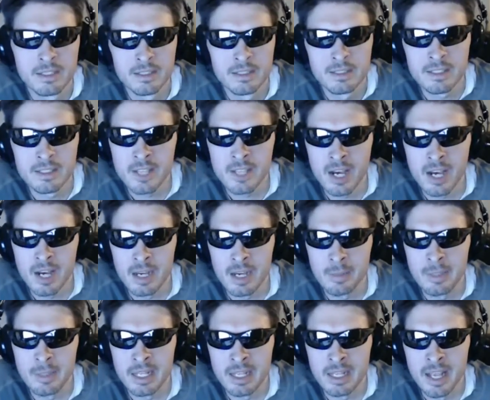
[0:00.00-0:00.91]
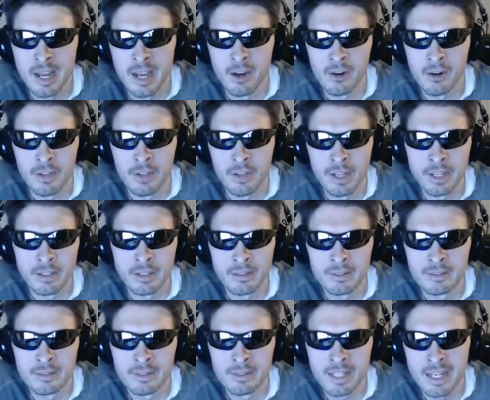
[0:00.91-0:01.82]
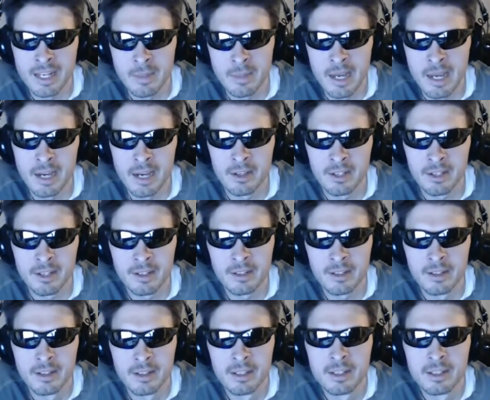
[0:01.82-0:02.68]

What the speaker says: the time and the era they came out in.